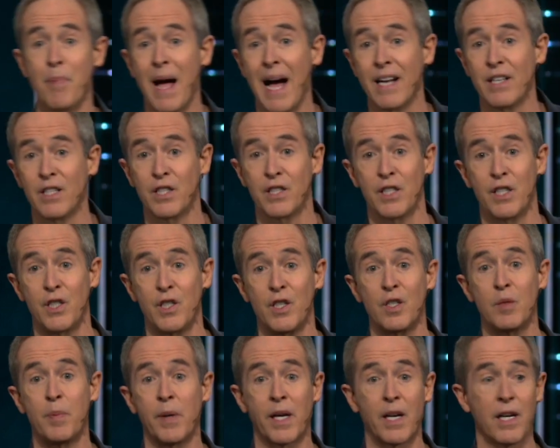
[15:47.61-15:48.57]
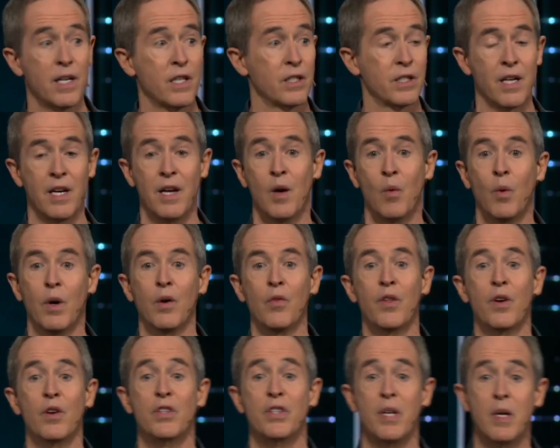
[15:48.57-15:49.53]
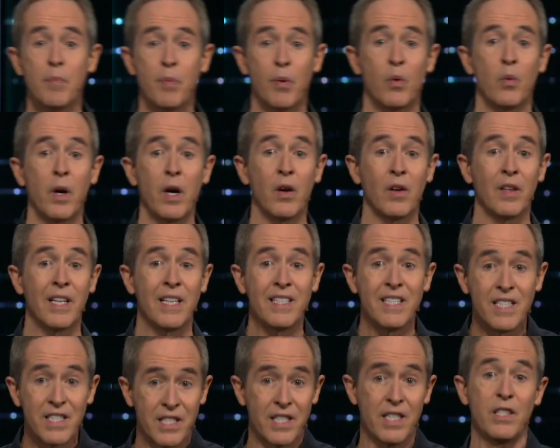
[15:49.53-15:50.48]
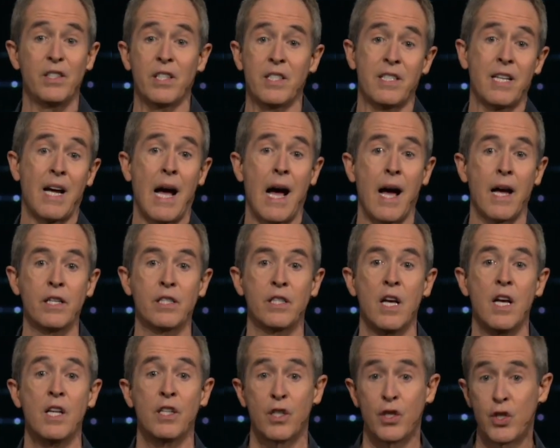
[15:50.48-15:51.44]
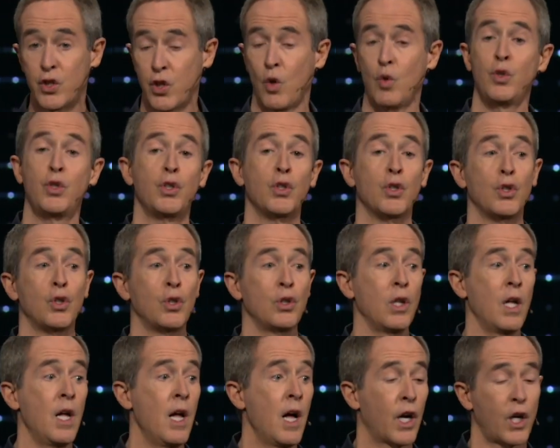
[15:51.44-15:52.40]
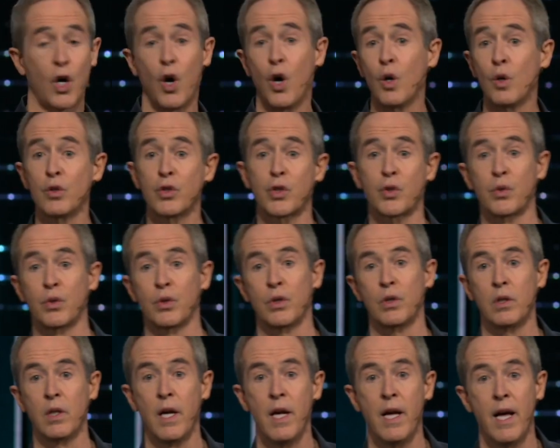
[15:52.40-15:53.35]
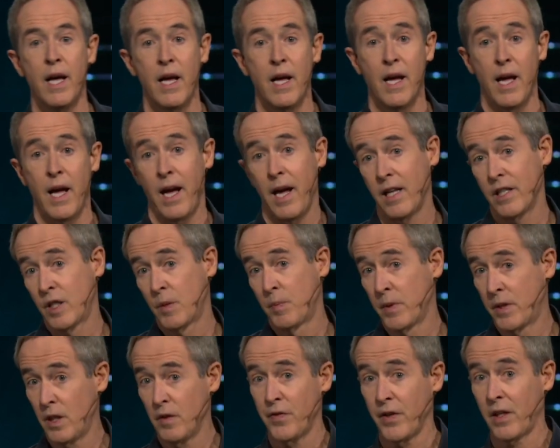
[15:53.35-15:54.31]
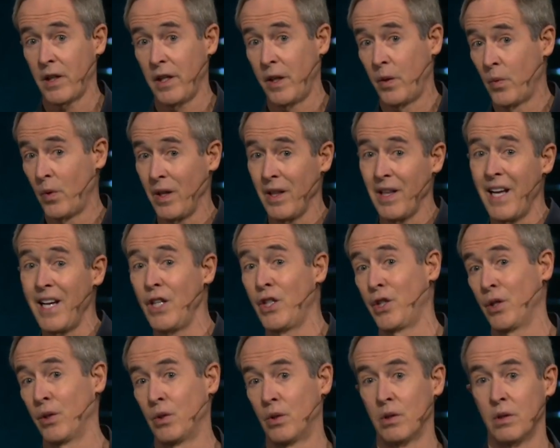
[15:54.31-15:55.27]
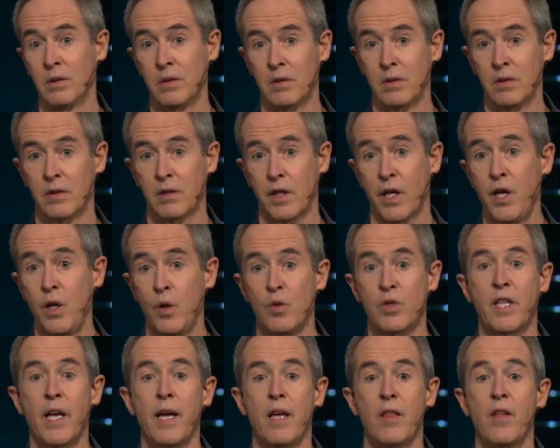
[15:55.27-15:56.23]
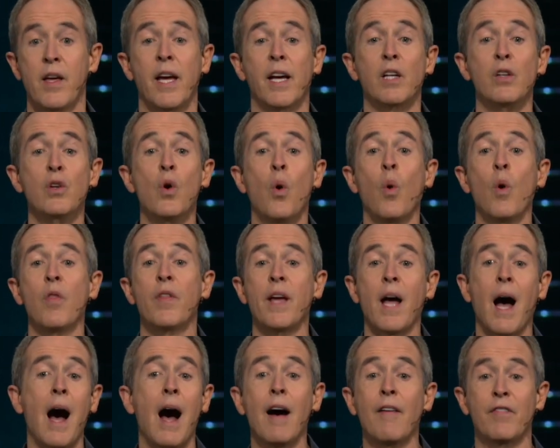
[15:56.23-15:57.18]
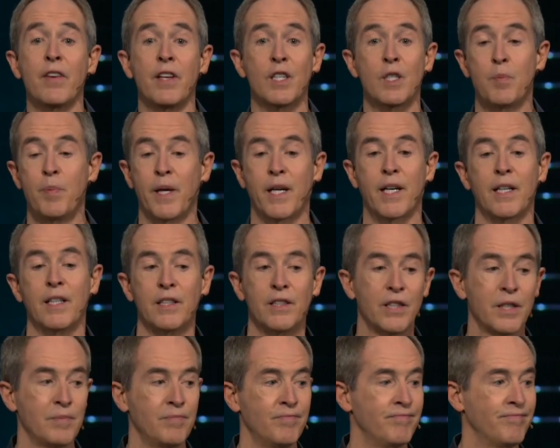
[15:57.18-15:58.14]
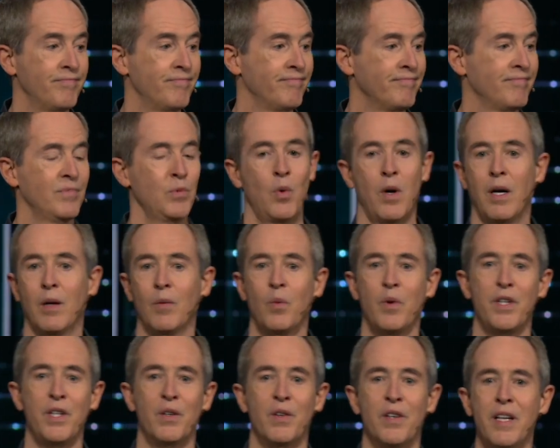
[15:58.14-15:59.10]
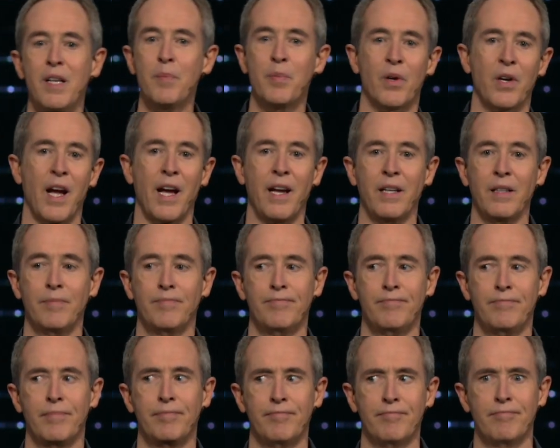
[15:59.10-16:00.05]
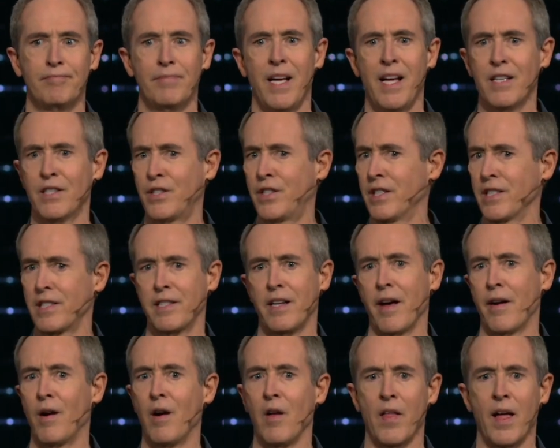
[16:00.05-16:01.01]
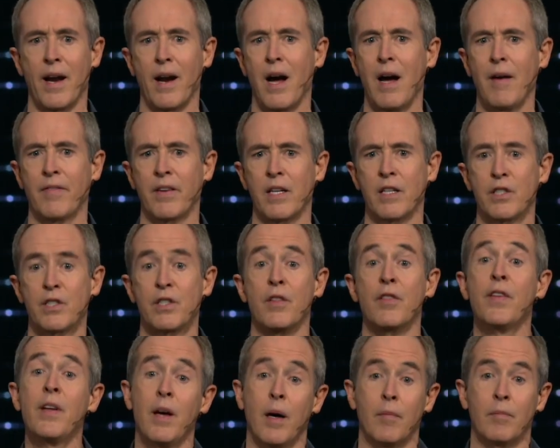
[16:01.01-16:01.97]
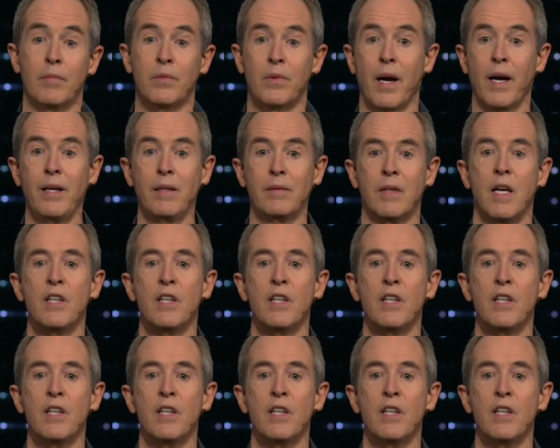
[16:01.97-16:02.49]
bad decisions because, well, they're temporarily desensitized to social, cultural, and specifically relational cues. They ignore the obvious because, well, when you're inebriated, it's just not all that obvious to them, right?